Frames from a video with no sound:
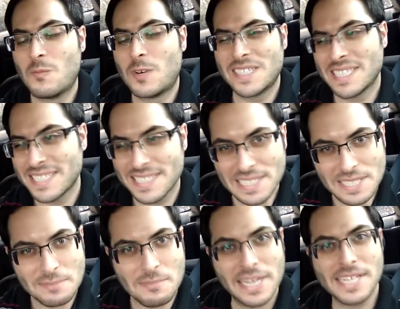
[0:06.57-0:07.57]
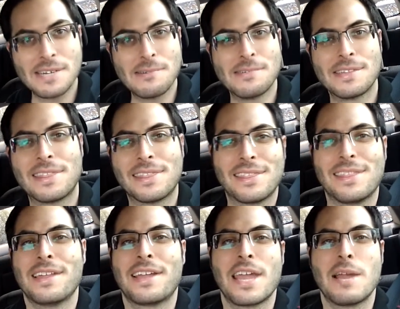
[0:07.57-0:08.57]
wanting to make out with
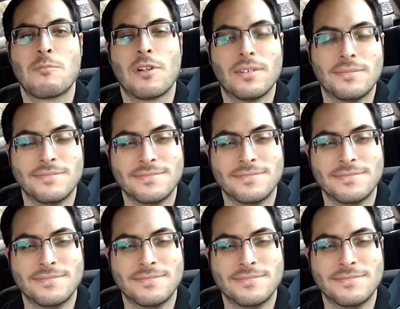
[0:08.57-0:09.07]
the camera